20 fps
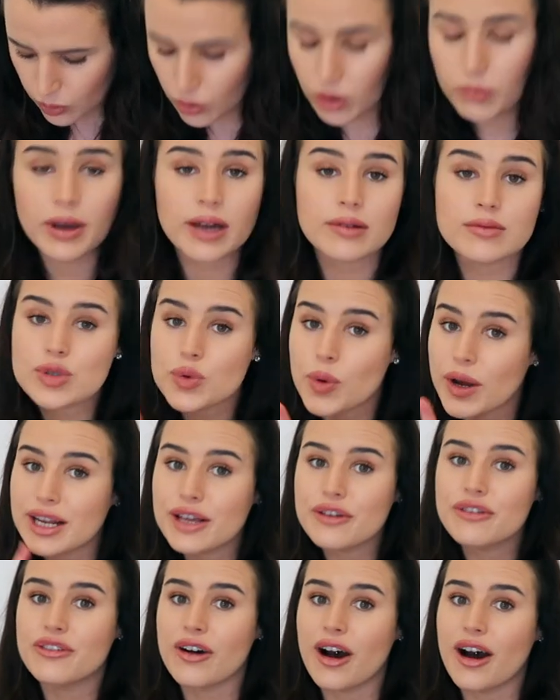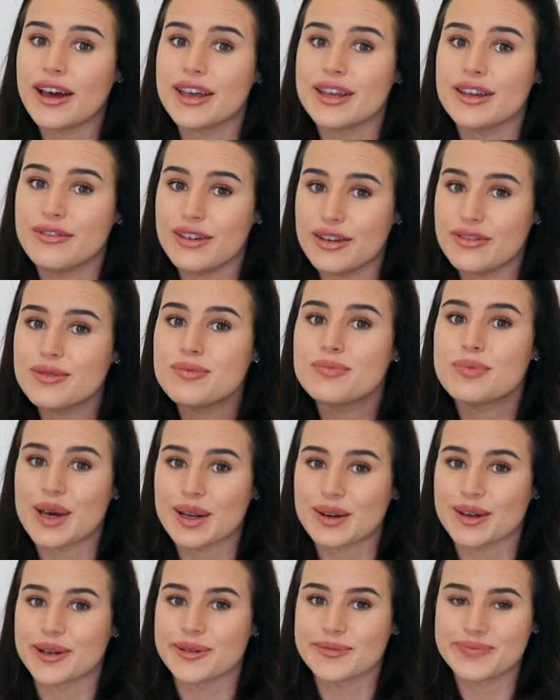£1.25, even
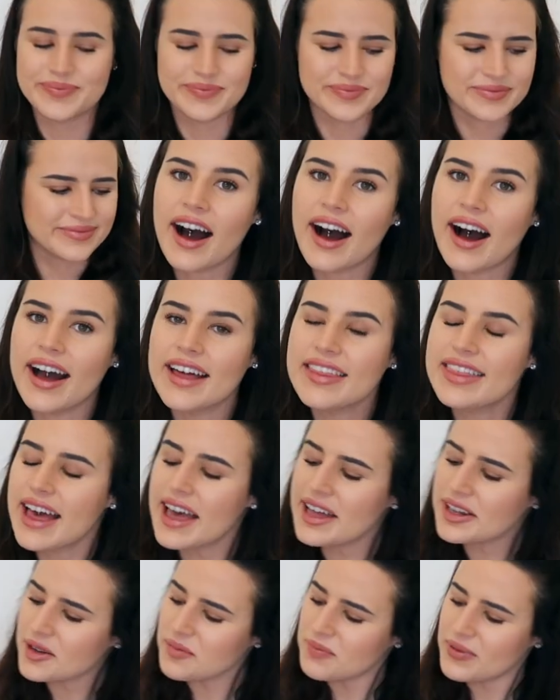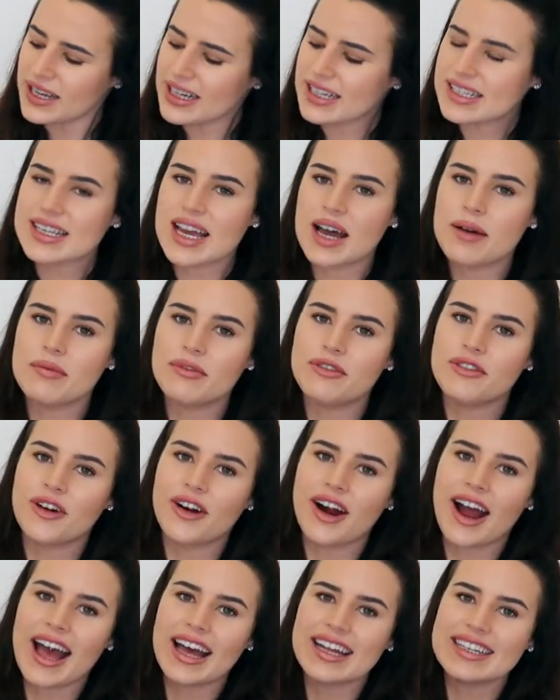better. I then picked up
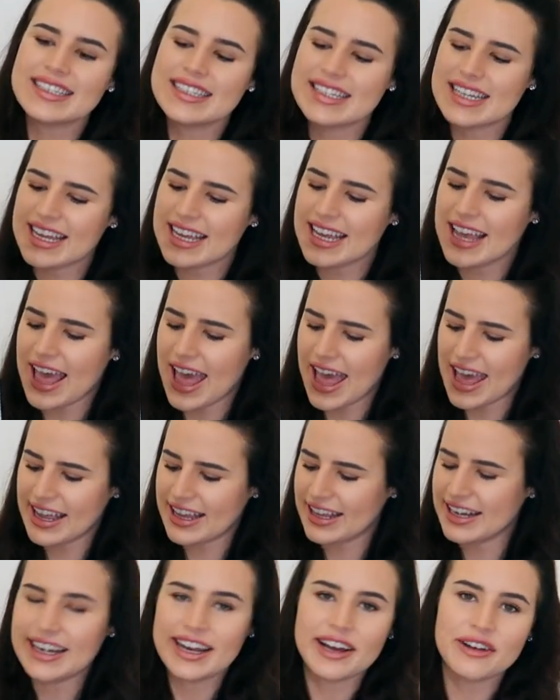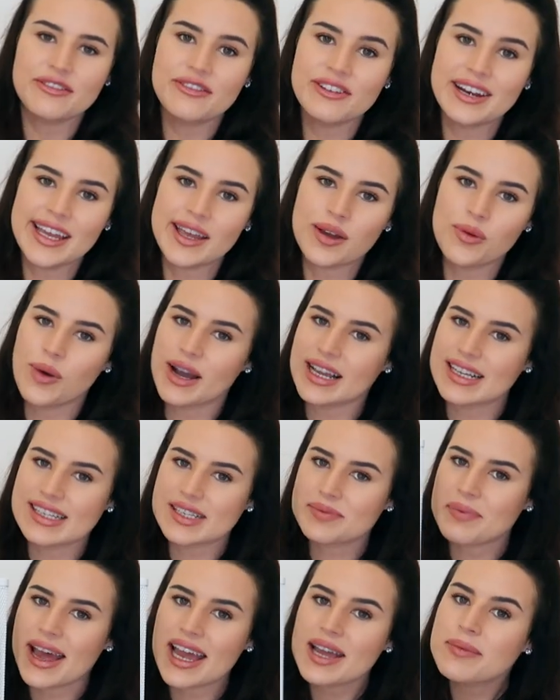for Andy a lovely
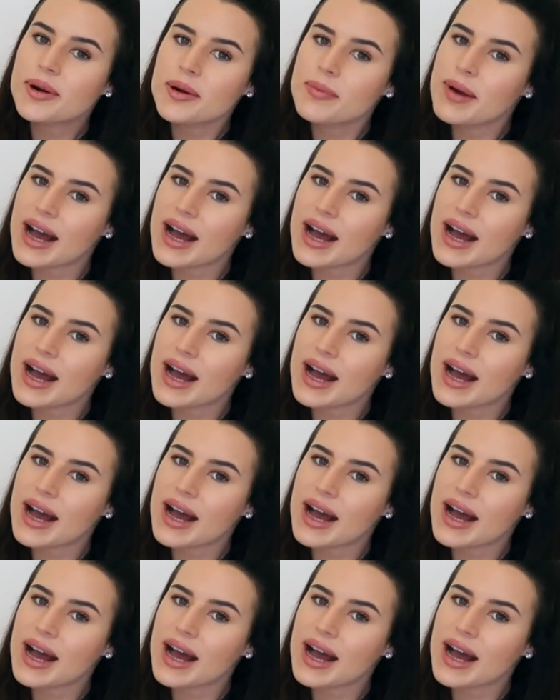waste paper